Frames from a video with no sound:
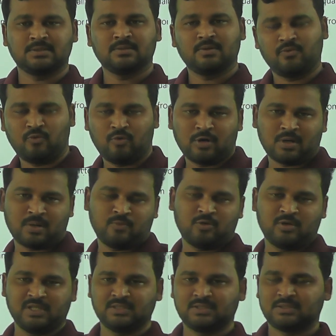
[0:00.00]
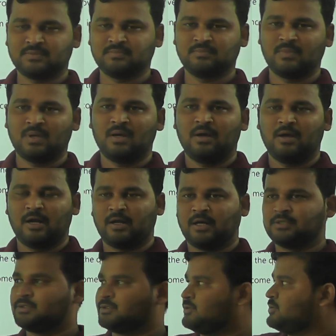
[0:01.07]
water bodies, and
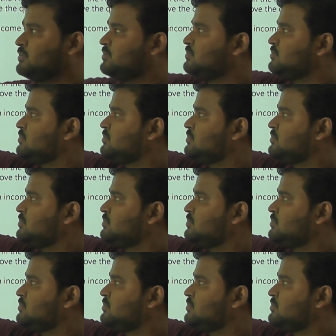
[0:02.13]
also